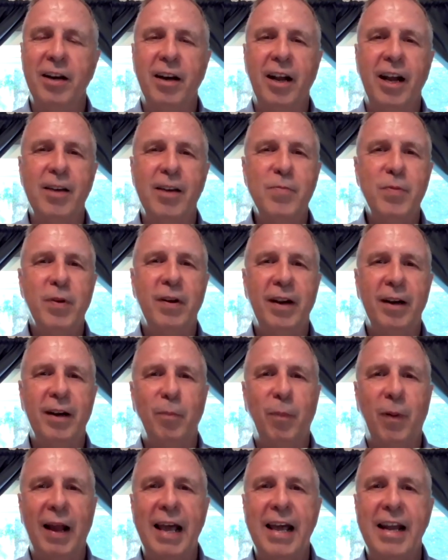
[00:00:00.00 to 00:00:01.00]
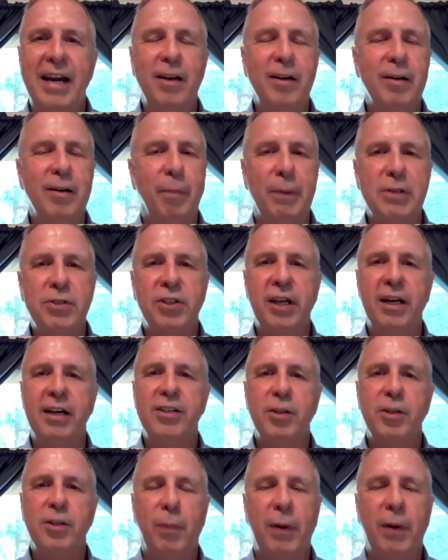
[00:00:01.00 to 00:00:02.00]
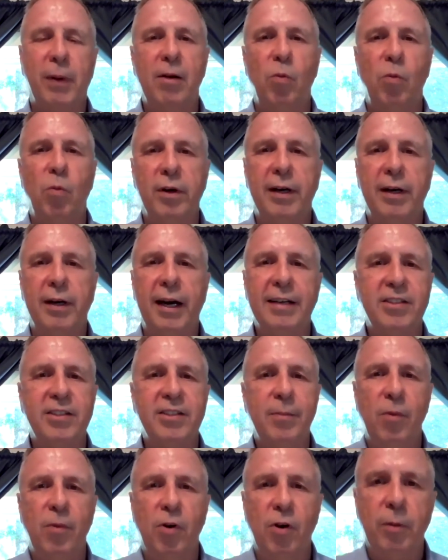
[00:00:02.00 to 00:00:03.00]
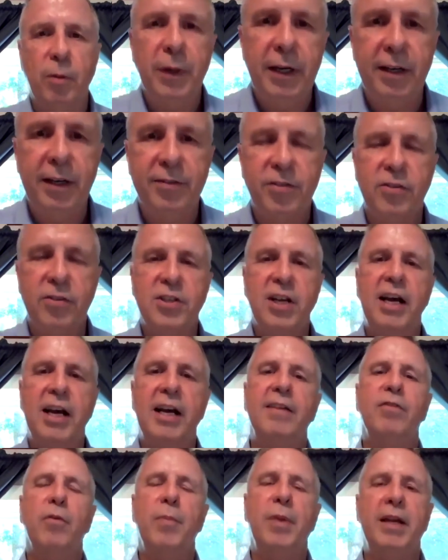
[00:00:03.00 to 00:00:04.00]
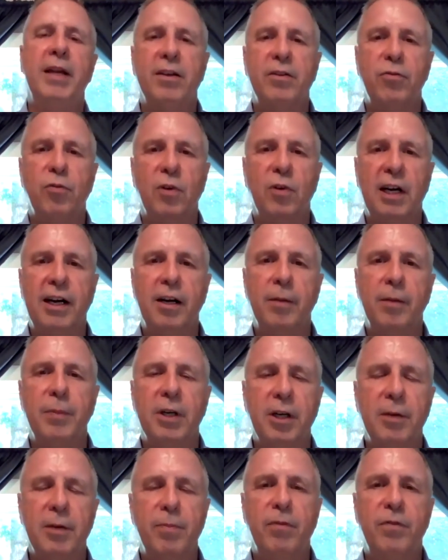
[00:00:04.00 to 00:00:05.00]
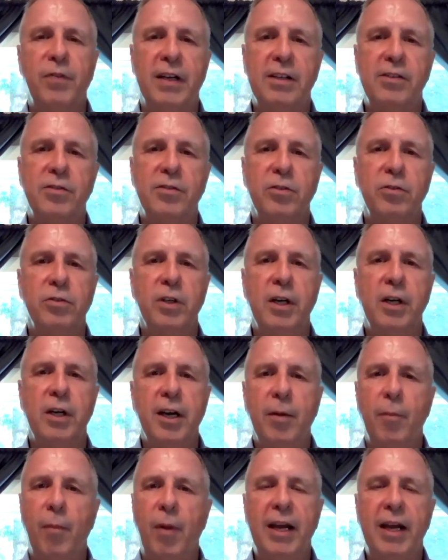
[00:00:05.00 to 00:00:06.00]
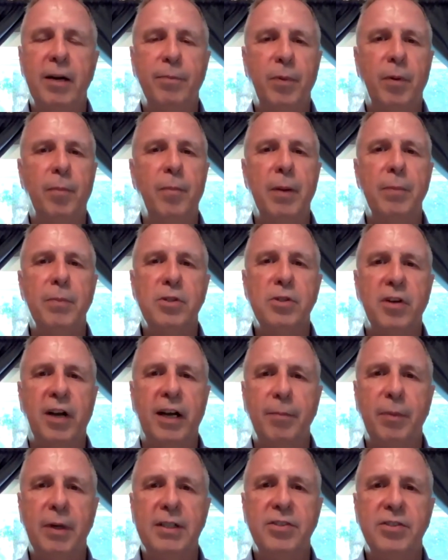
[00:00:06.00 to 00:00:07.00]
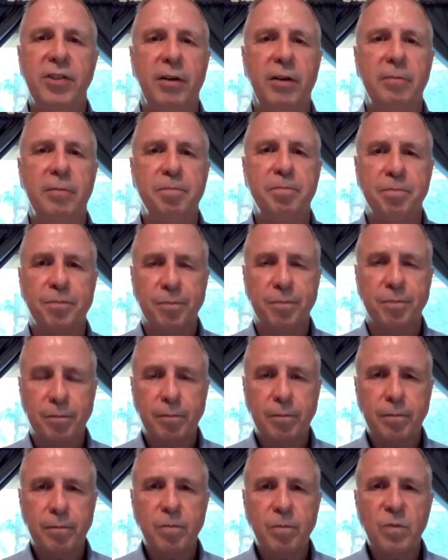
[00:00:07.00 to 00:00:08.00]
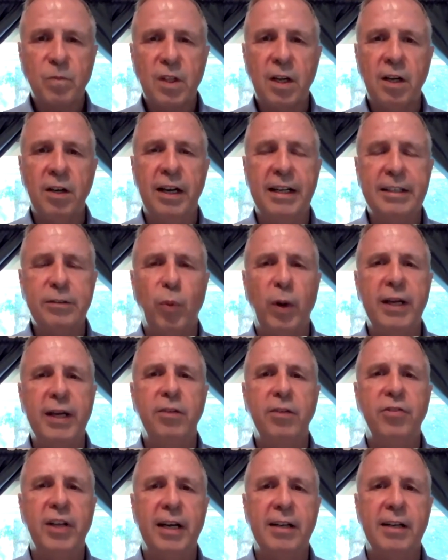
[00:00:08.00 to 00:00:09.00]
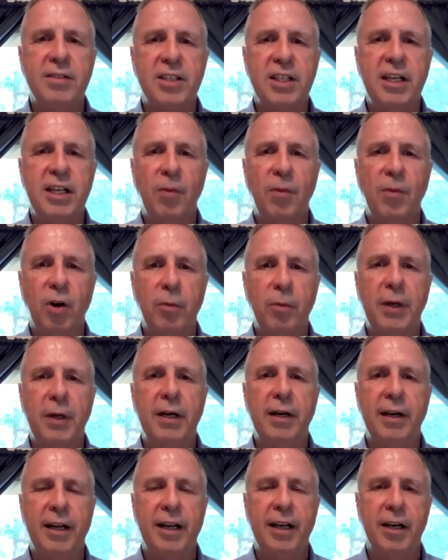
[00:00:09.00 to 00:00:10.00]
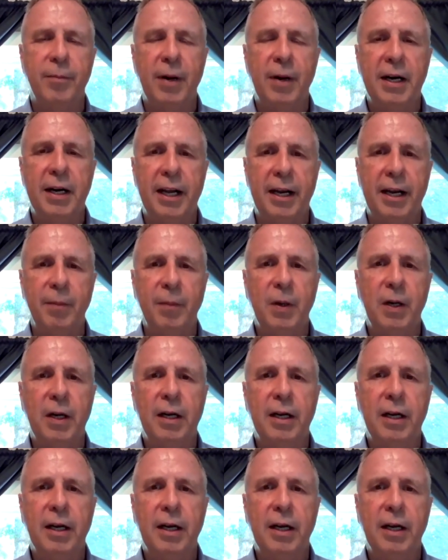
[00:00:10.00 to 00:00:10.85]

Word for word: then and, and planning percentage of plan work. SMRP, Society for Maintenance Reliability Professionals, made up of members like myself. And that's why you see that CMRP at the end of my name.